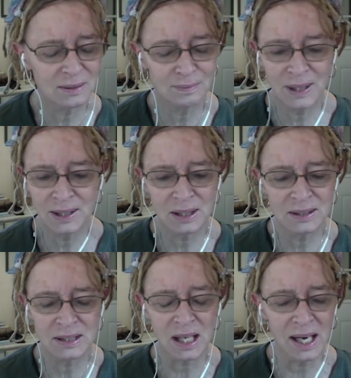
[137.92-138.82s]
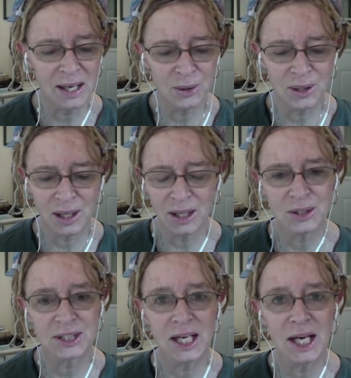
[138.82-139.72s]
in the dire, dire
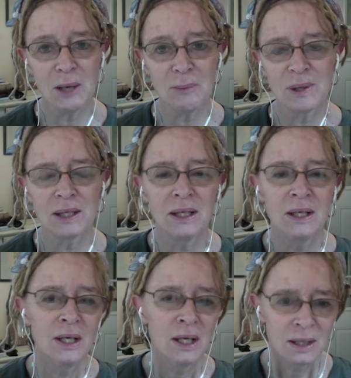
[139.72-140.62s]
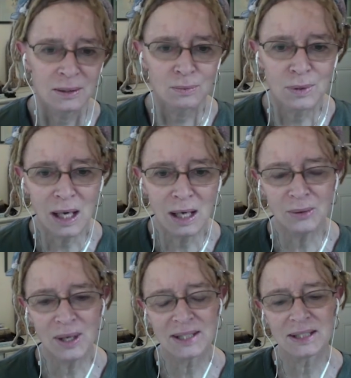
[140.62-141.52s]
shape and
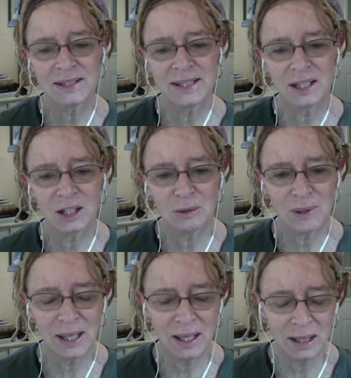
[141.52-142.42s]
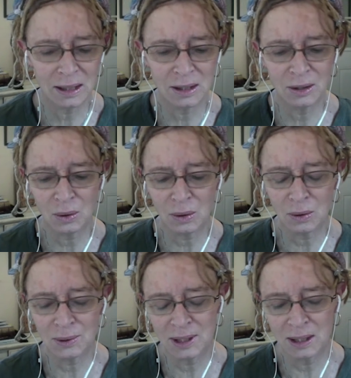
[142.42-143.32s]
Raghu has a terrible head
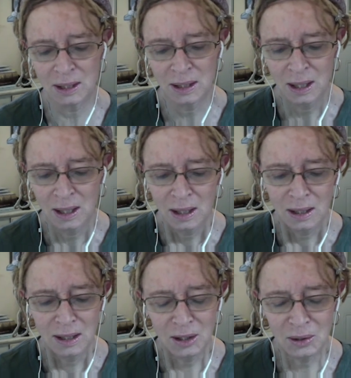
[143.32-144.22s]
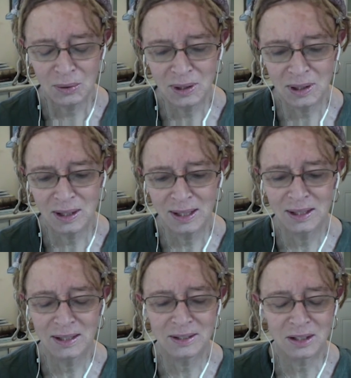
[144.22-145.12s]
cold mm-hmm. and you know and the and
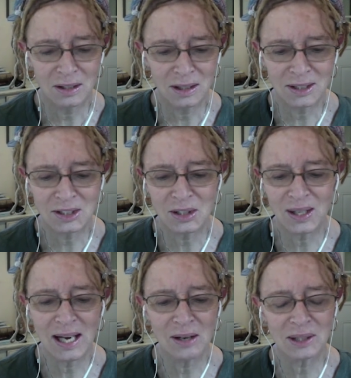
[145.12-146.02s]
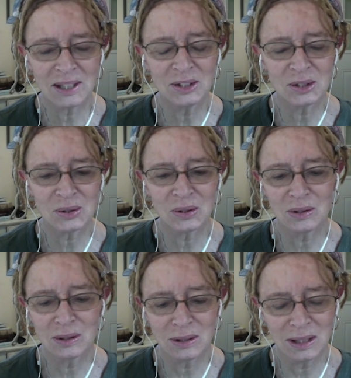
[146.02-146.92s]
the dogs are out of
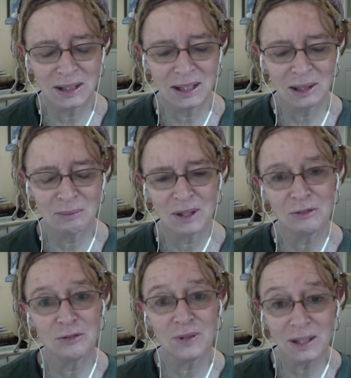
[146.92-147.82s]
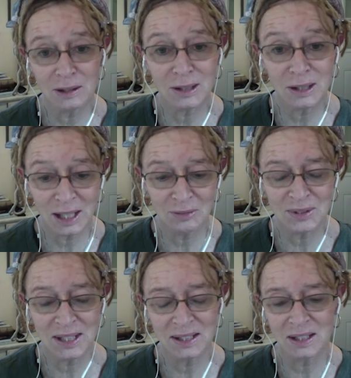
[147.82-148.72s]
control and and my feet hurt i have
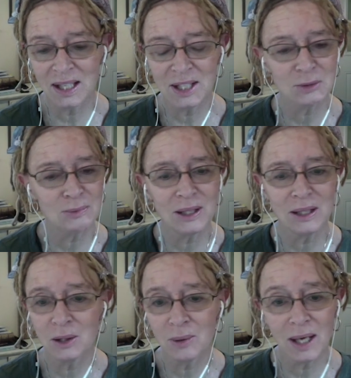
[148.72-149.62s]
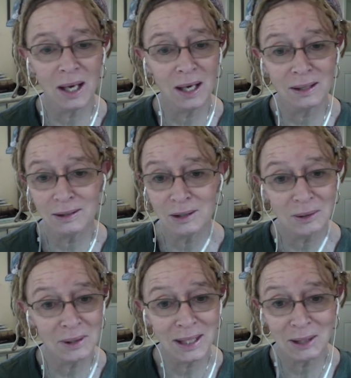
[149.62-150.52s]
tendonitis but you know what
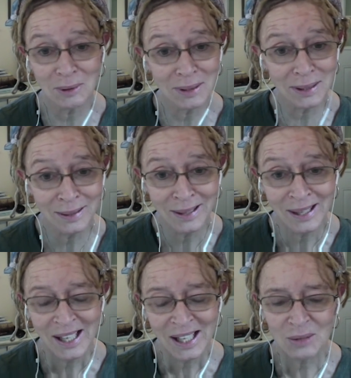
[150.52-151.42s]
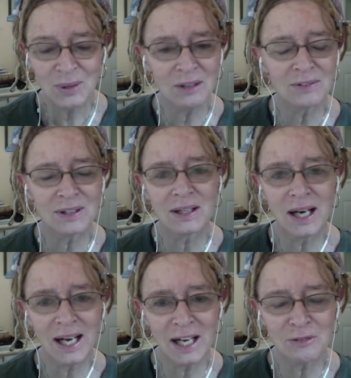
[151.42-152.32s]
hallelujah anyway yeah. we have mm.
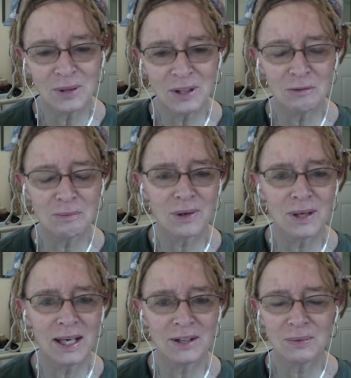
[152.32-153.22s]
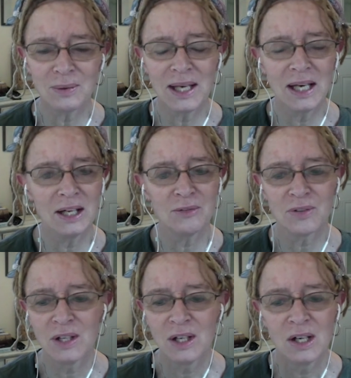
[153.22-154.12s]
life we have breath we have
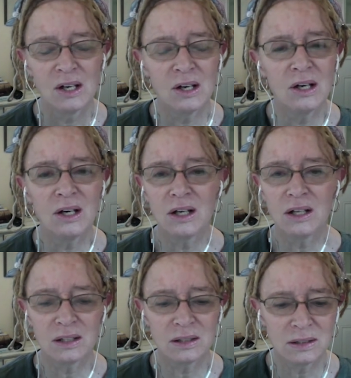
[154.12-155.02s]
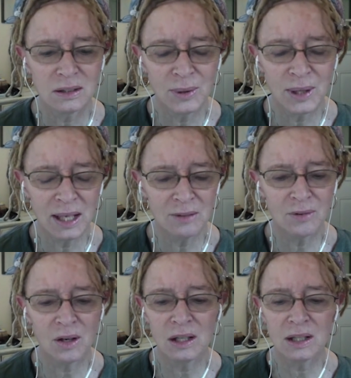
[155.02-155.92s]
mm. all we have
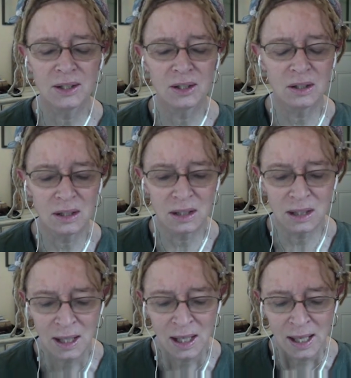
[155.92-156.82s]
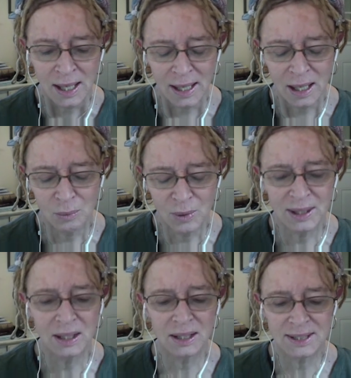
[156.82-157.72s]
all in all um,
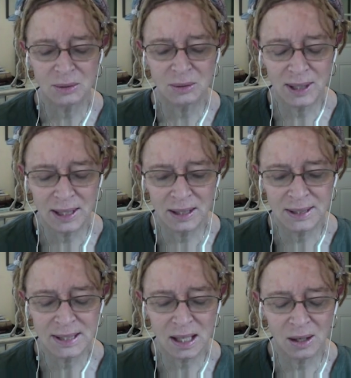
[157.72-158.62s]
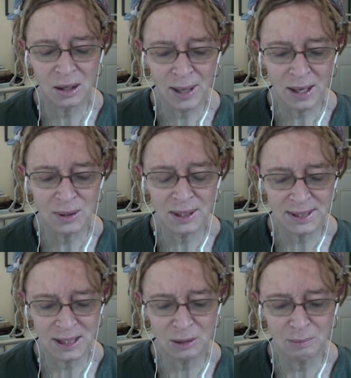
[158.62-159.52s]
within us and with inside around
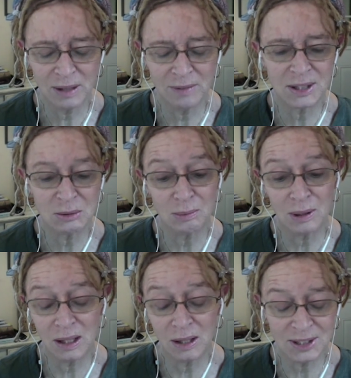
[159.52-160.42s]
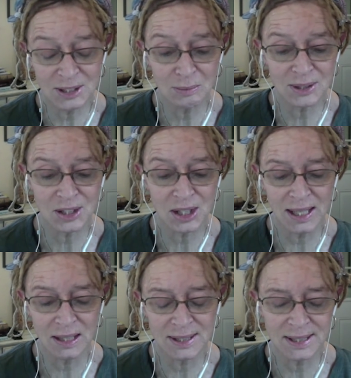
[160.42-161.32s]
us and above us and below us and
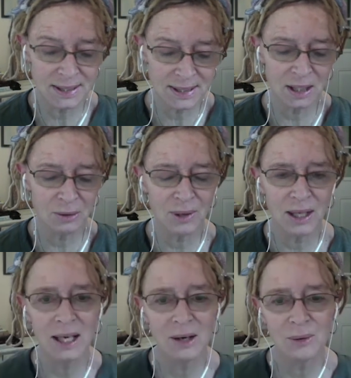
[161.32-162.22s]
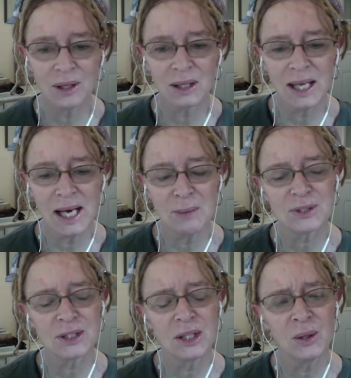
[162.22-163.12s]
beside us and sitting right now in our lap
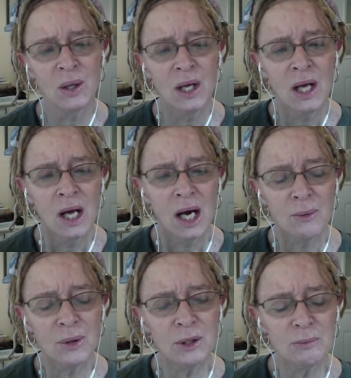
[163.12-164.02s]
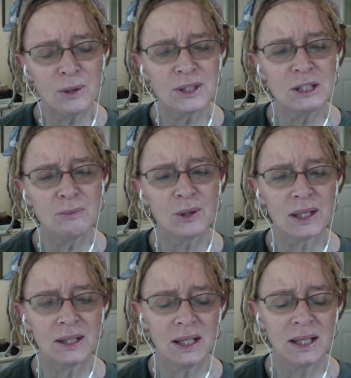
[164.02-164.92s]
so i wrote a mercy book
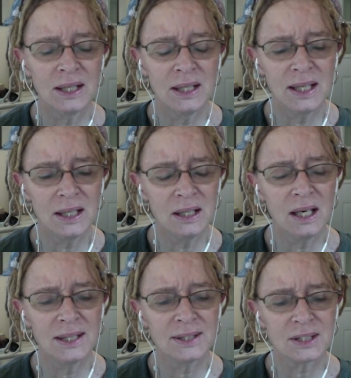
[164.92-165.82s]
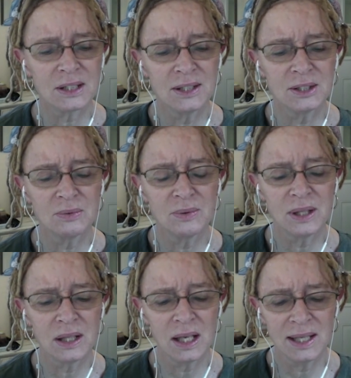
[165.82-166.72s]
and and then i started to
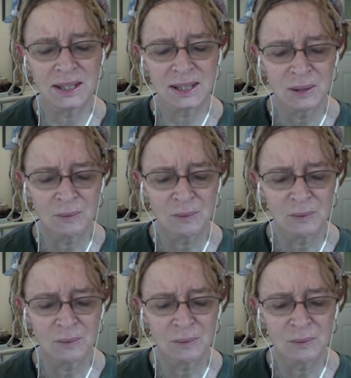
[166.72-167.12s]
realize